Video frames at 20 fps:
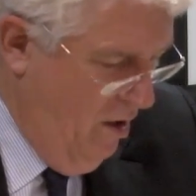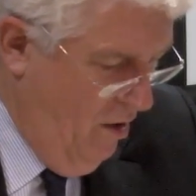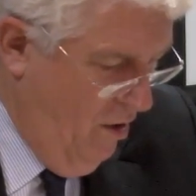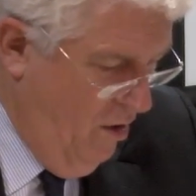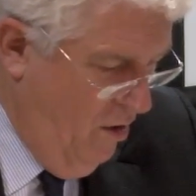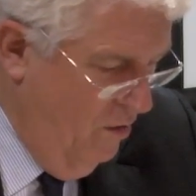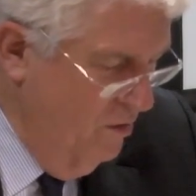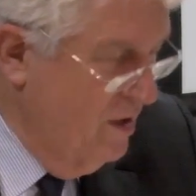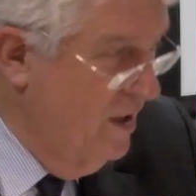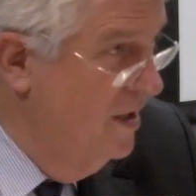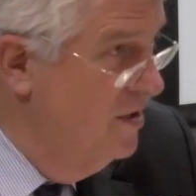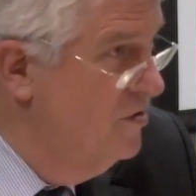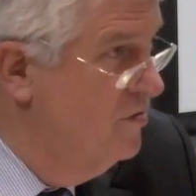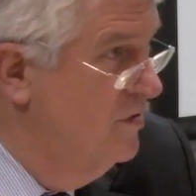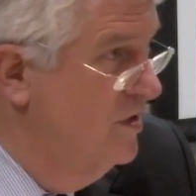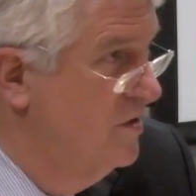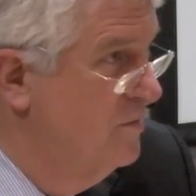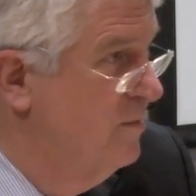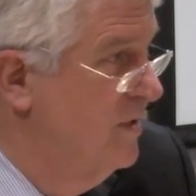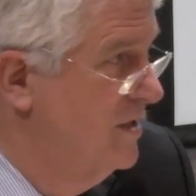All
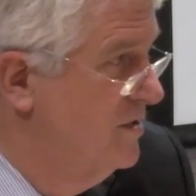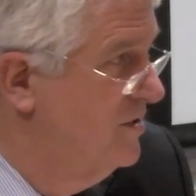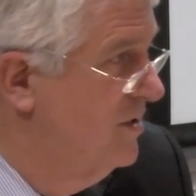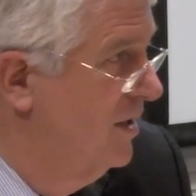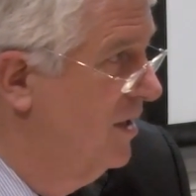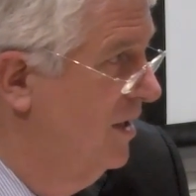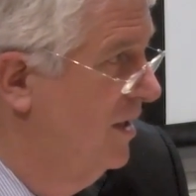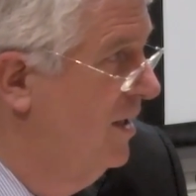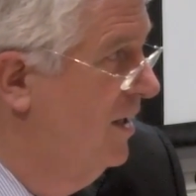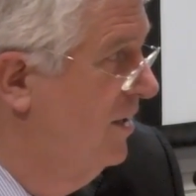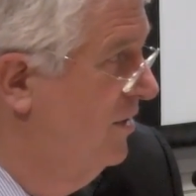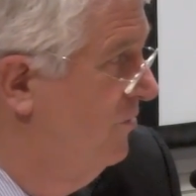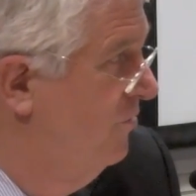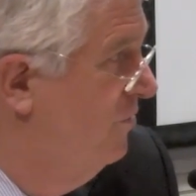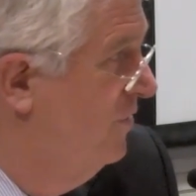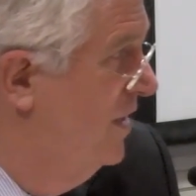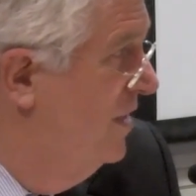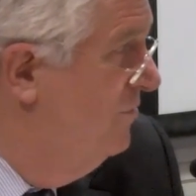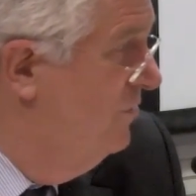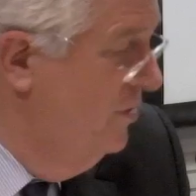countries basically are in
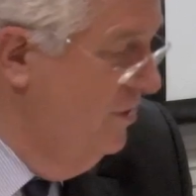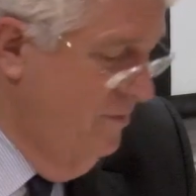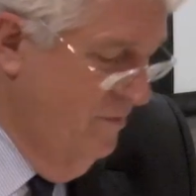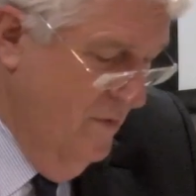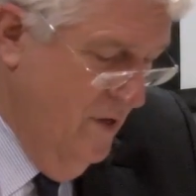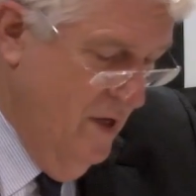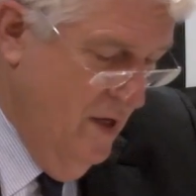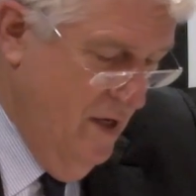favor,